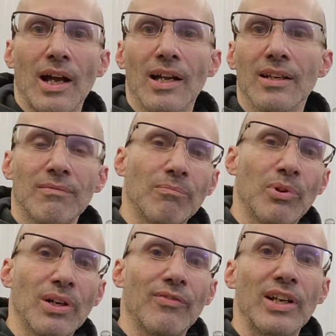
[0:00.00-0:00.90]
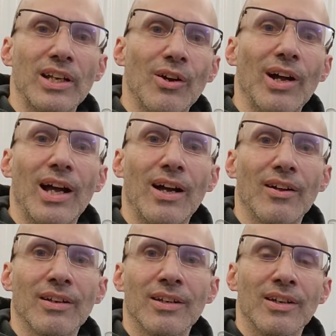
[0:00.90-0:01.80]
I put a video
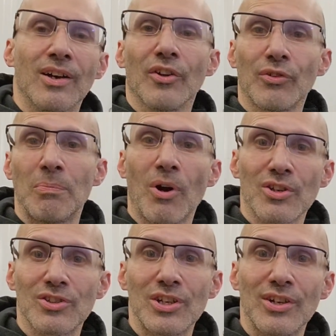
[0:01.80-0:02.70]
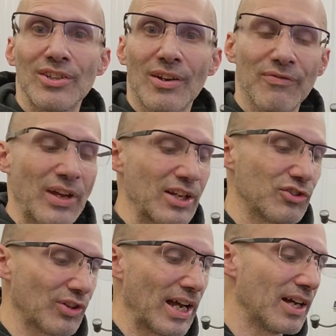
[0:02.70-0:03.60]
out, a three-part series on fan
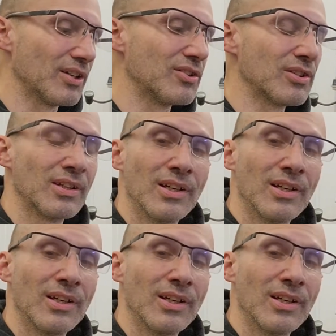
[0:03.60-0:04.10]
shrouds.